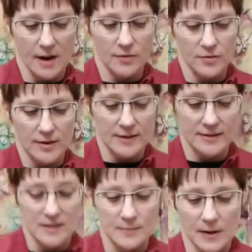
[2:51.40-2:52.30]
other things,
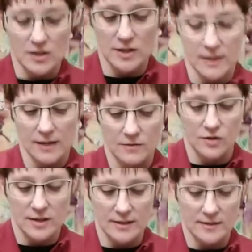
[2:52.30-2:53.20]
especially if
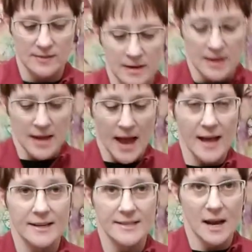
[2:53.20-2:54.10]
she's
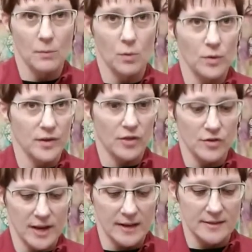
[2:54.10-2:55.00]
at a table with
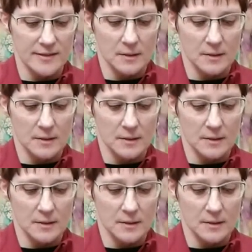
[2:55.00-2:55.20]
other kids.